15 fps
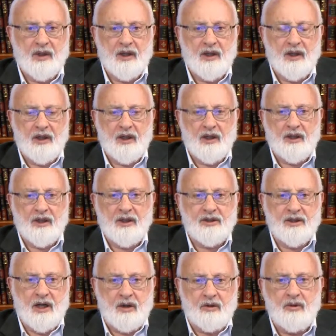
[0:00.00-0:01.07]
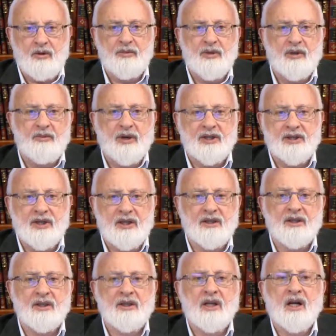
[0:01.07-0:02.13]
go through, we say in memory
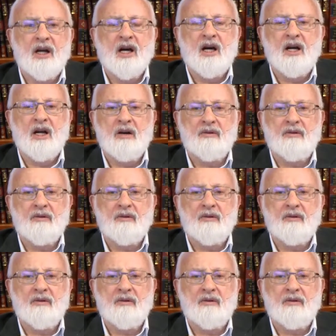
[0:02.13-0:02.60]
of the